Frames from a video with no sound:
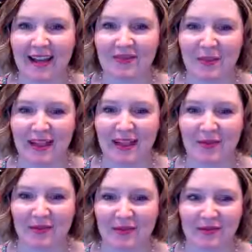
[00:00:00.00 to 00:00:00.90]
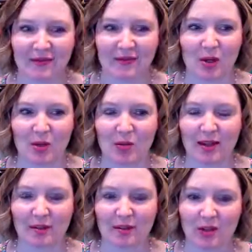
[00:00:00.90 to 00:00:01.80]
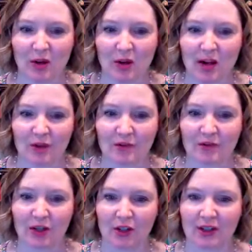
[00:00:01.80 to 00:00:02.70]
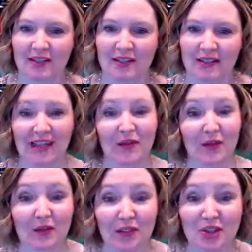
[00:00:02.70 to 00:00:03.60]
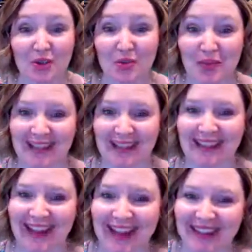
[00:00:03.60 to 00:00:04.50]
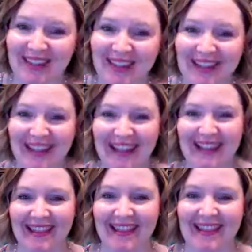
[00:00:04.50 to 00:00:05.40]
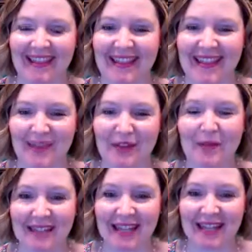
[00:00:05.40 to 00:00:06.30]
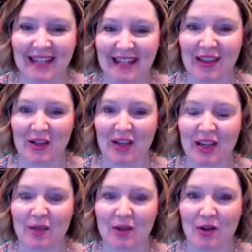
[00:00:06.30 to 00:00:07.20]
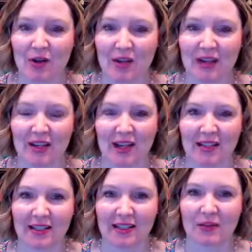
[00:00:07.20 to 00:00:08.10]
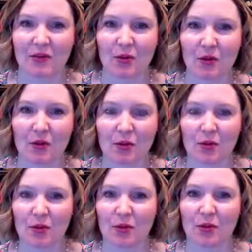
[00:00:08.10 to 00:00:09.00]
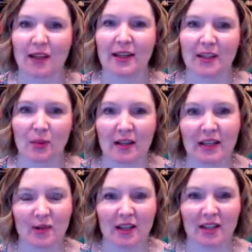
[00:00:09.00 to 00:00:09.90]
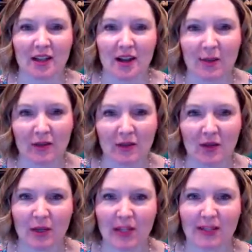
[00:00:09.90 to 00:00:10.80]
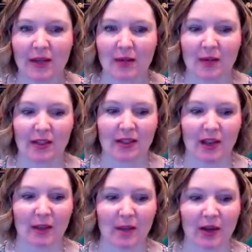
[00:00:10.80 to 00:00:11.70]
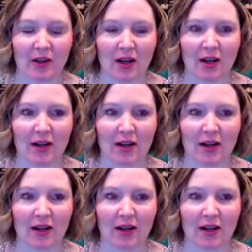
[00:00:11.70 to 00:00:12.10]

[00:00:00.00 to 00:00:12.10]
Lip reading: Hi, everybody. Welcome to our first kind of official weekly live. And every Monday at 10:30, I'm going to go live and kind of go through some of the things we're going to talk about for the week. We're going to talk about